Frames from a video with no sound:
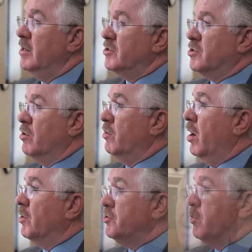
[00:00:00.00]
So
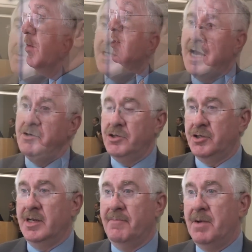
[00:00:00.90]
on your website, you
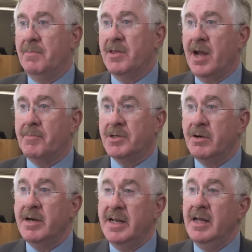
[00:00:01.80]
should give people the
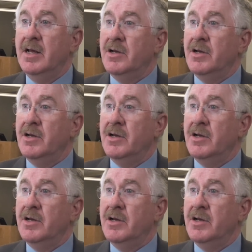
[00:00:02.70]
opportunity